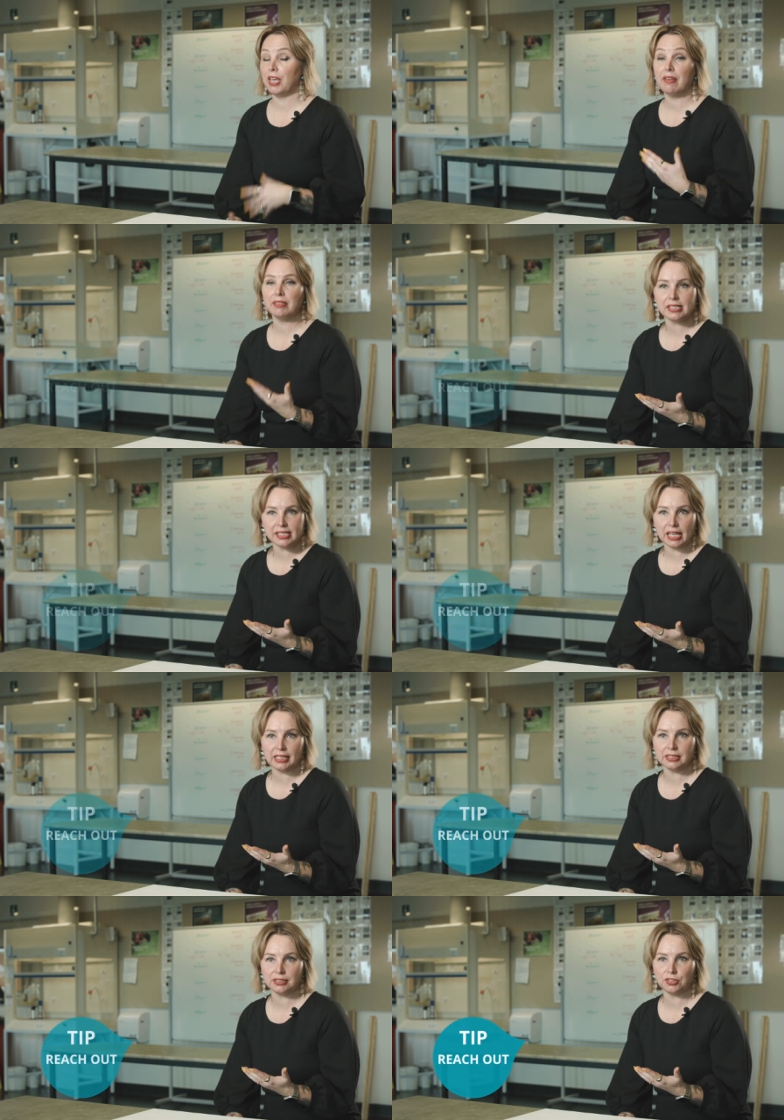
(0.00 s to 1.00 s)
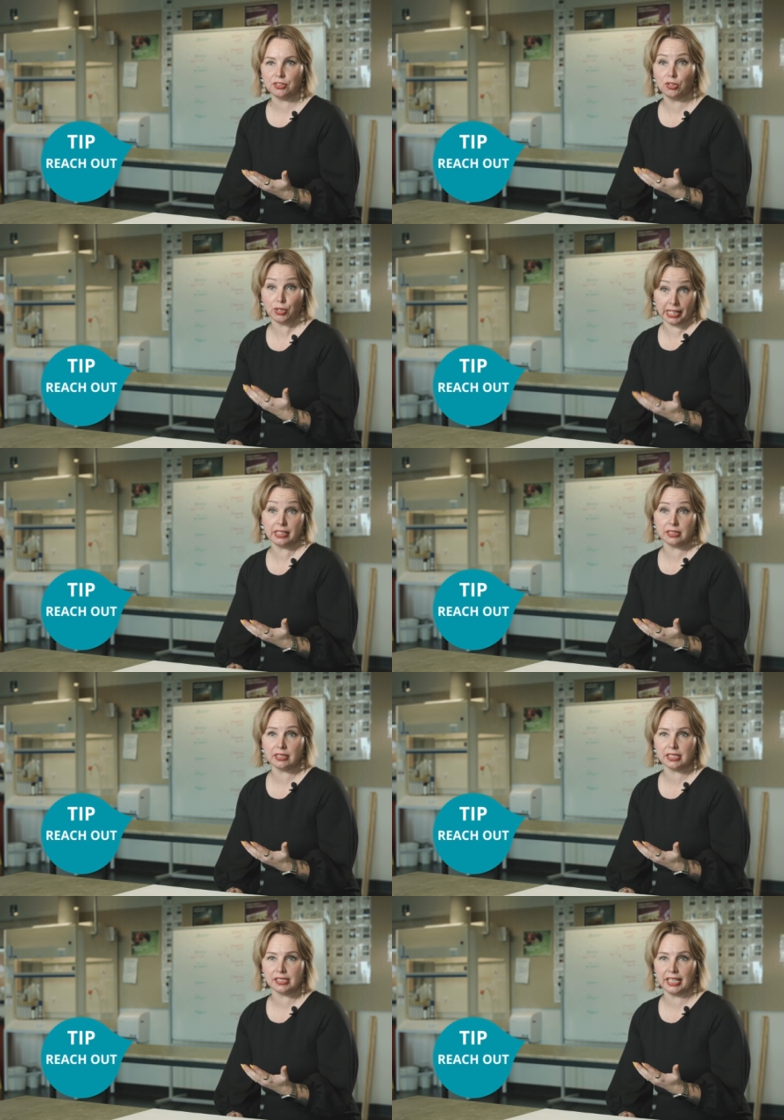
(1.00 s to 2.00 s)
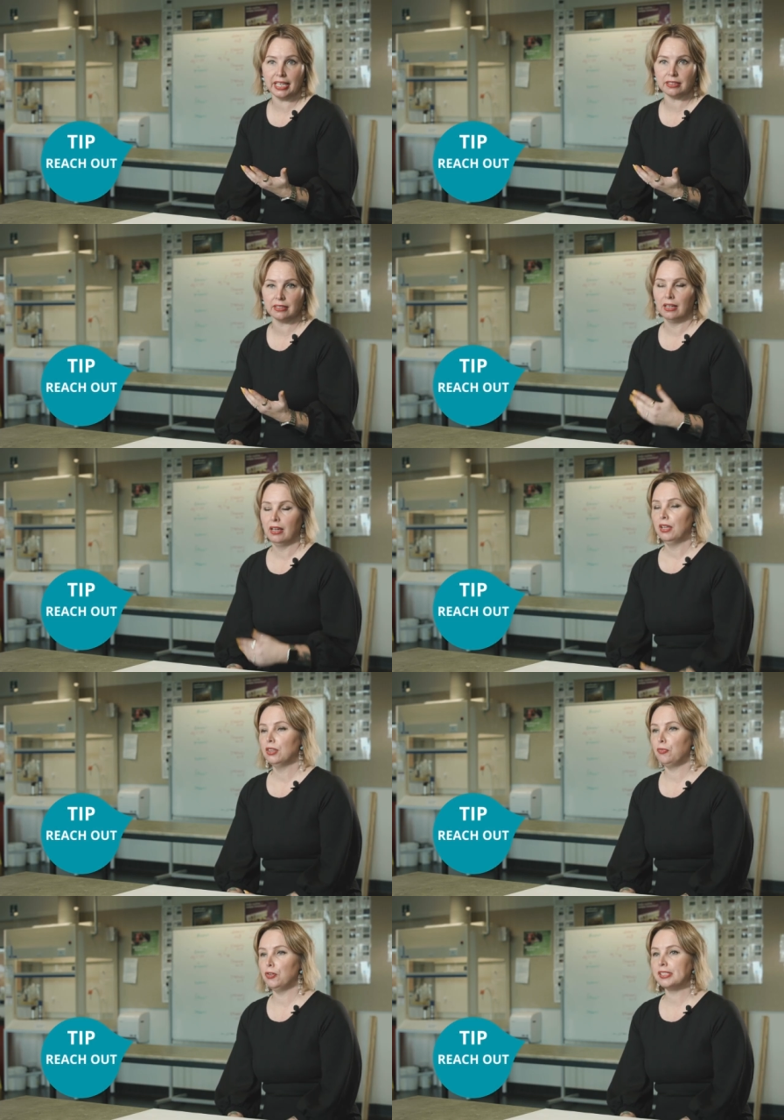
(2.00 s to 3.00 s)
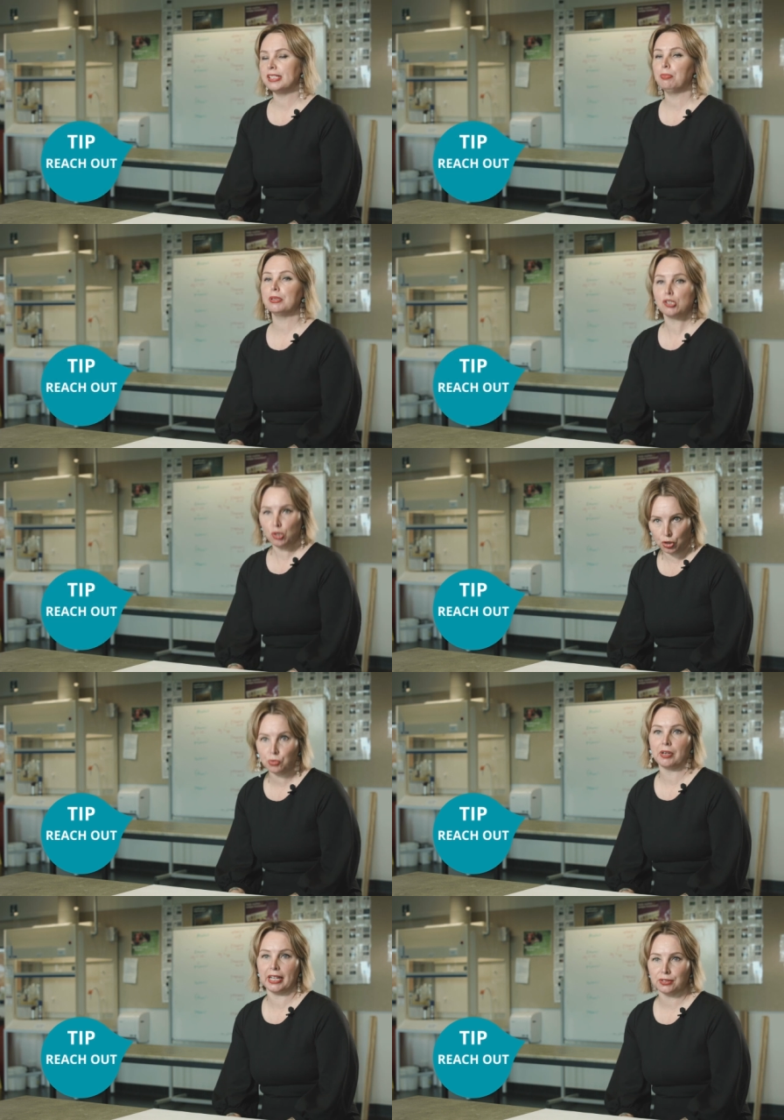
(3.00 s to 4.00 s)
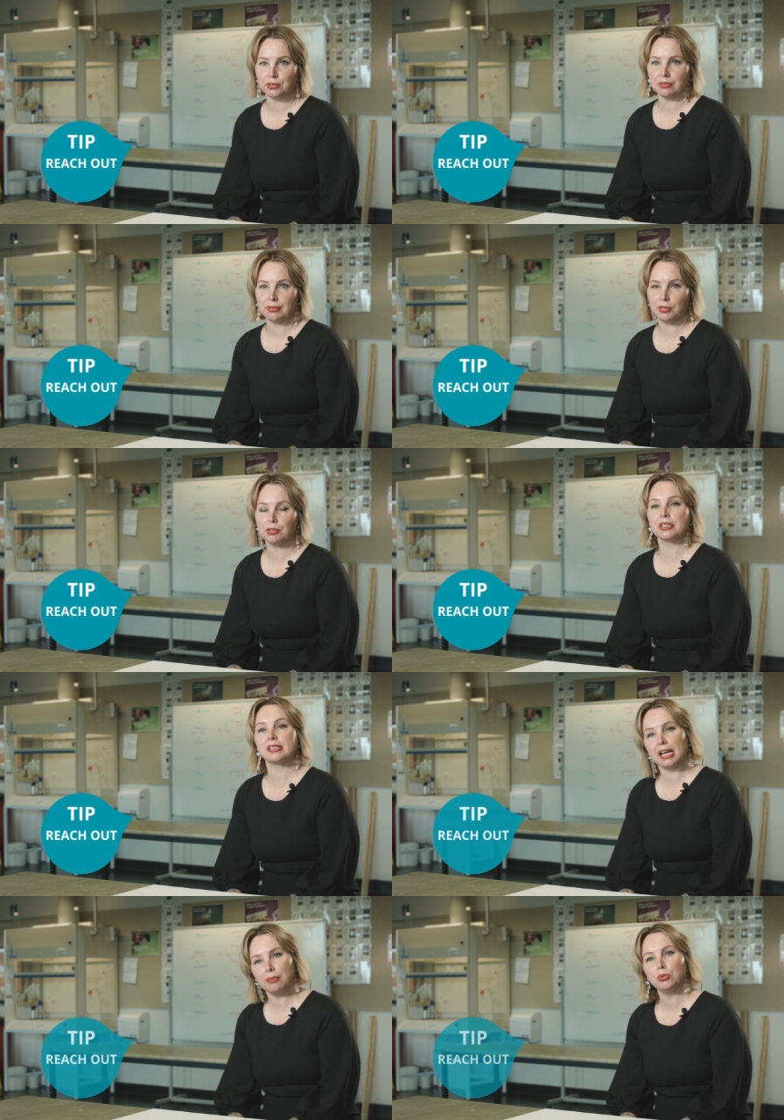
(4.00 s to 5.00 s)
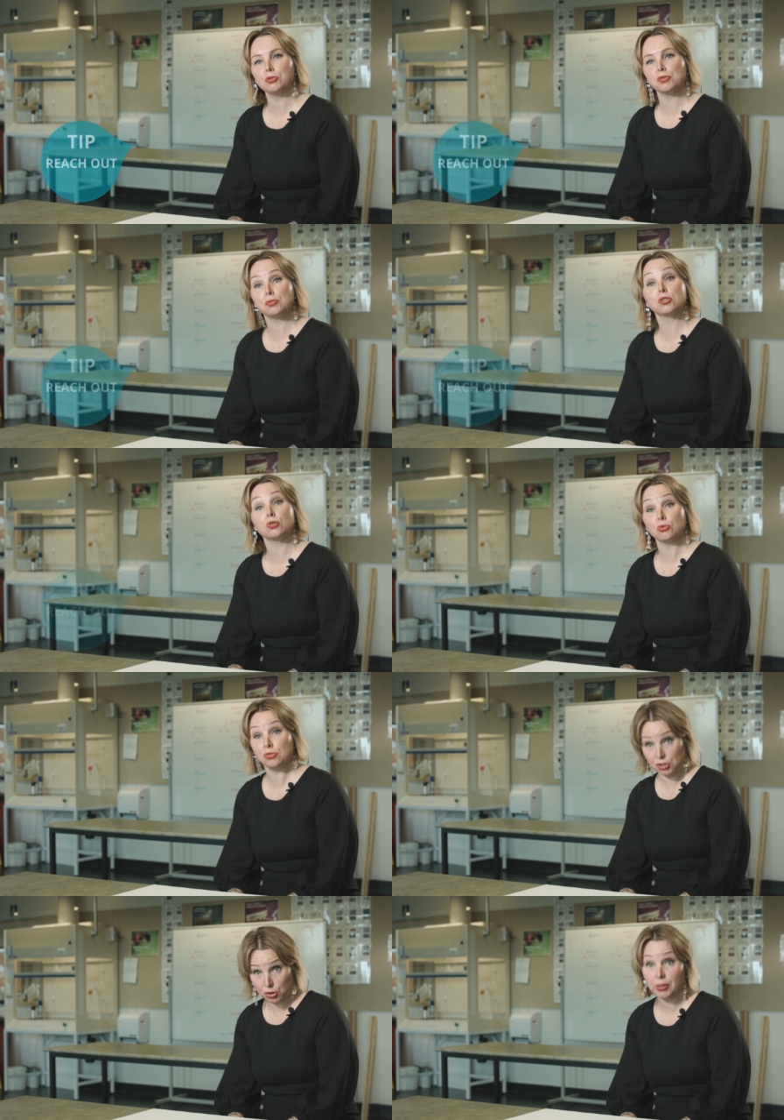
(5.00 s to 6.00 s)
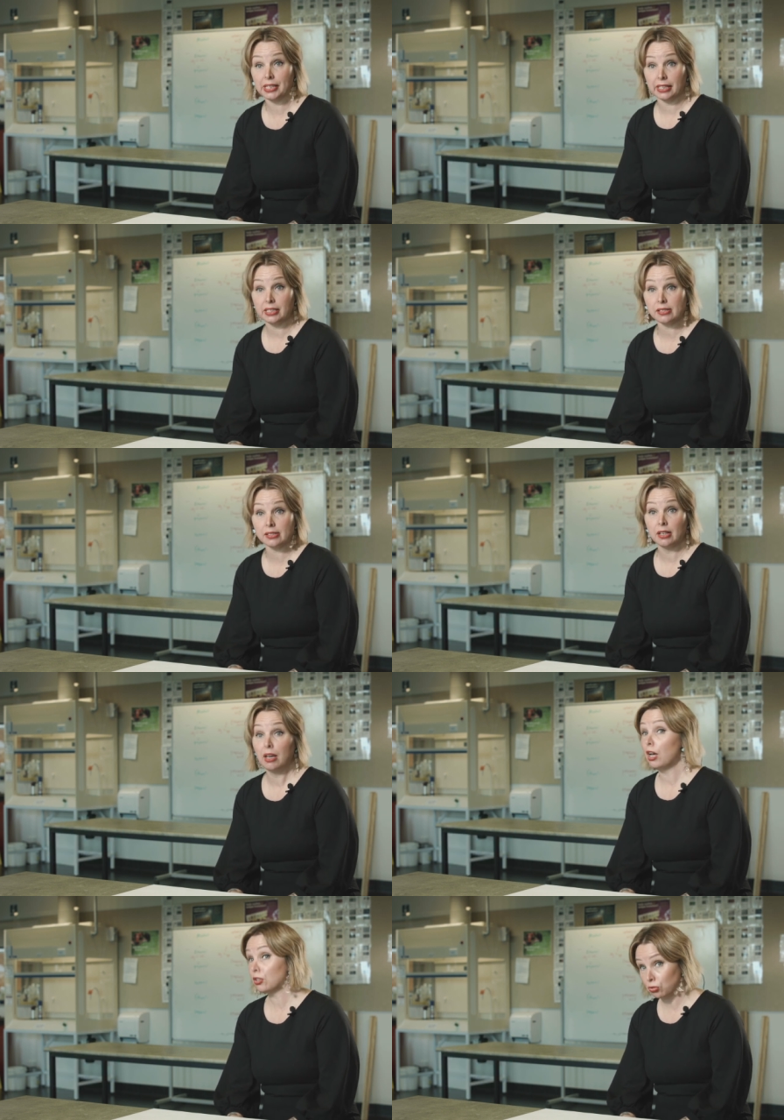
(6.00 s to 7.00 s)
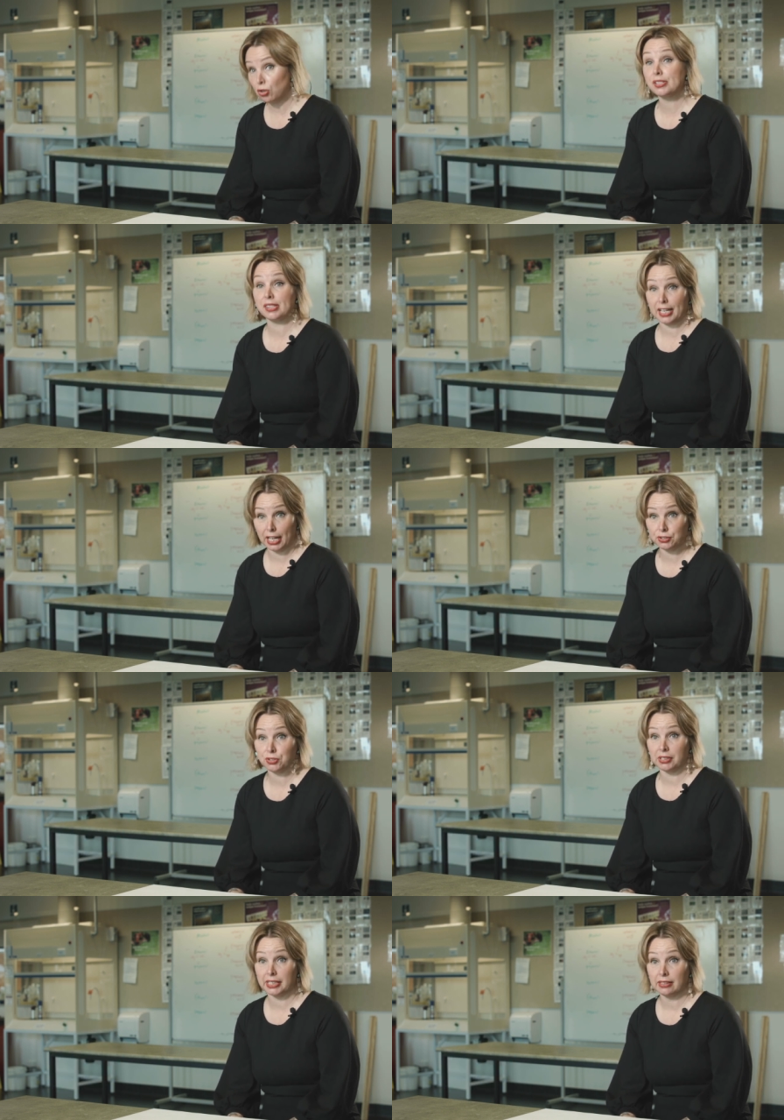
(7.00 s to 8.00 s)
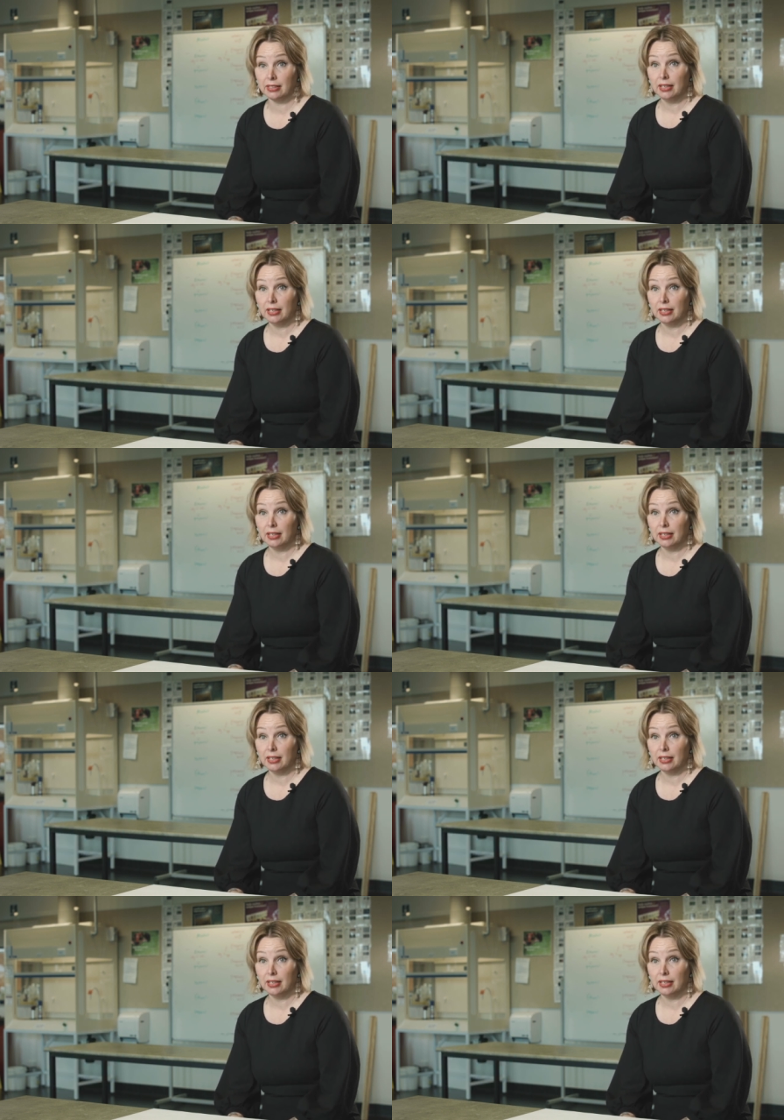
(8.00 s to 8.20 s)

If you haven't started looking into this yet, the first step is look around. There are examples of schools doing this across the country.